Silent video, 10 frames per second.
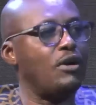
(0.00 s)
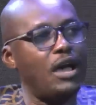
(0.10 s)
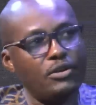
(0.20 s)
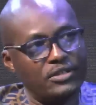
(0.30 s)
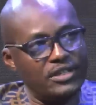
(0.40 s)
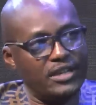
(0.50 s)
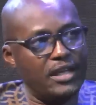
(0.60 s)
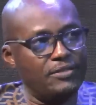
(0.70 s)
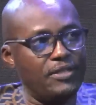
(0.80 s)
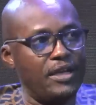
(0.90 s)
So how does it
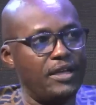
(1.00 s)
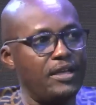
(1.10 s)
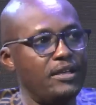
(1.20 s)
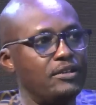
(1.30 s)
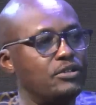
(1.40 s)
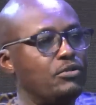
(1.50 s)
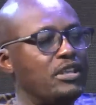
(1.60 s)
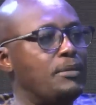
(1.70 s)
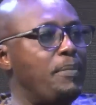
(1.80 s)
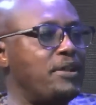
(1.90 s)
get there?
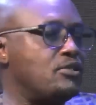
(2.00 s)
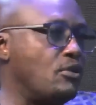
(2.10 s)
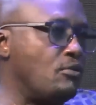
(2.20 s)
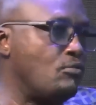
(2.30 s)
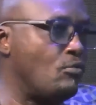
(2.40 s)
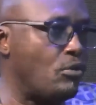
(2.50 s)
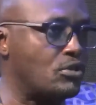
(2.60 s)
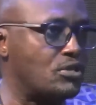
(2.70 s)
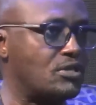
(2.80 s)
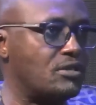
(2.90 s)
So it depends on
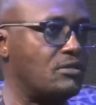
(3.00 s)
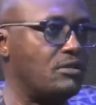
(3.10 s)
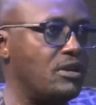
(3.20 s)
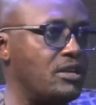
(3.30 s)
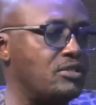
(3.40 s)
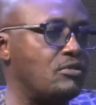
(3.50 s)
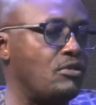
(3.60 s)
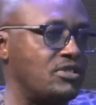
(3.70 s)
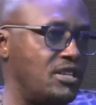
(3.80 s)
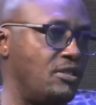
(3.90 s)
what is
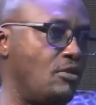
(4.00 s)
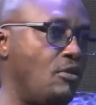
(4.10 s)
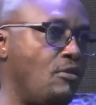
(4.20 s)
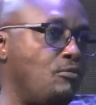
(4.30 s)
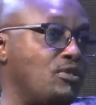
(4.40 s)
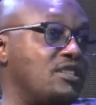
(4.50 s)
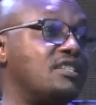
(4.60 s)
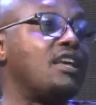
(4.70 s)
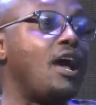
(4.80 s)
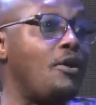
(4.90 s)
causing or what
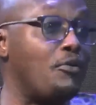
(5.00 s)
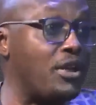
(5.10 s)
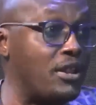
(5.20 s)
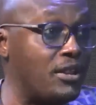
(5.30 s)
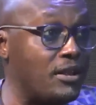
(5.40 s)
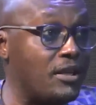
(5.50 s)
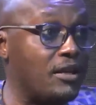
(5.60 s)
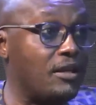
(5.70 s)
is carrying